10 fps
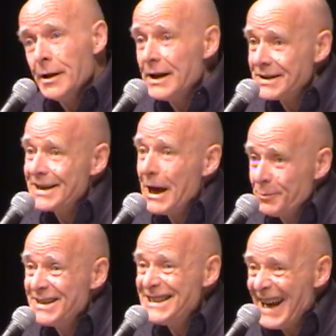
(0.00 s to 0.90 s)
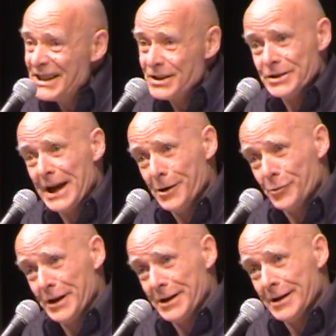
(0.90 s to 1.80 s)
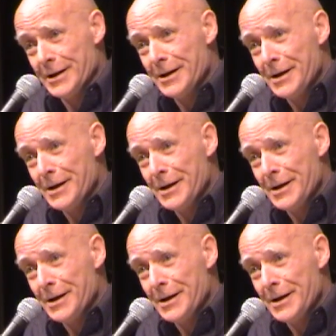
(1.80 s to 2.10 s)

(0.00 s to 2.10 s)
That's Captain Jackson's handwriting.